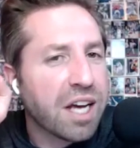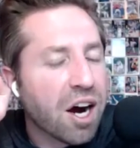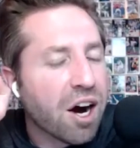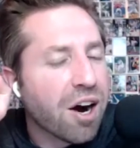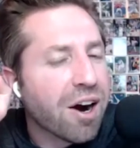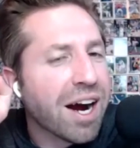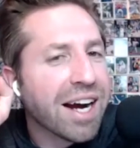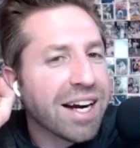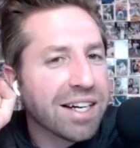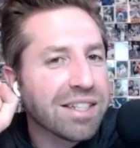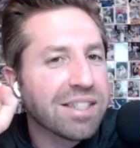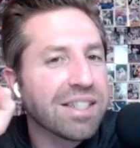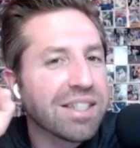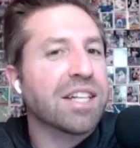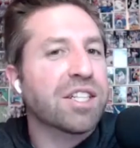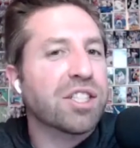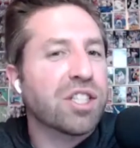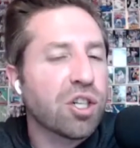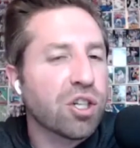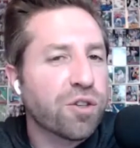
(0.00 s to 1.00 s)
all right,
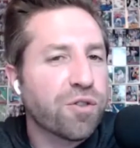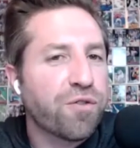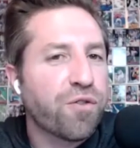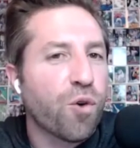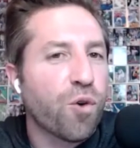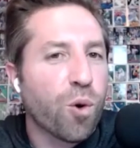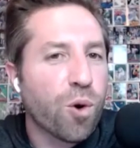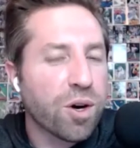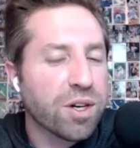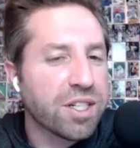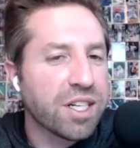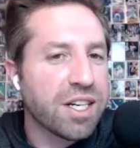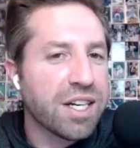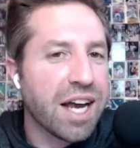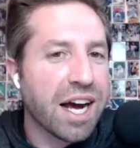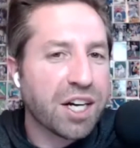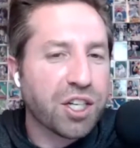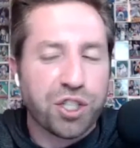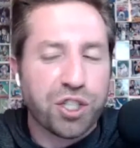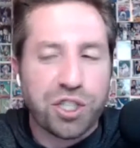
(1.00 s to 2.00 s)
let's look forward to
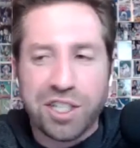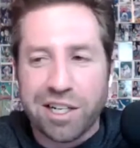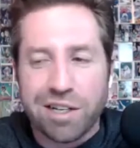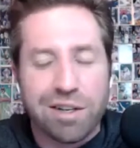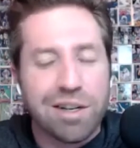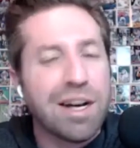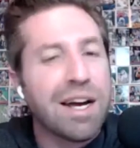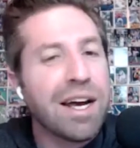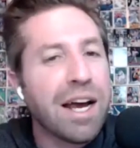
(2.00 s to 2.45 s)
next year.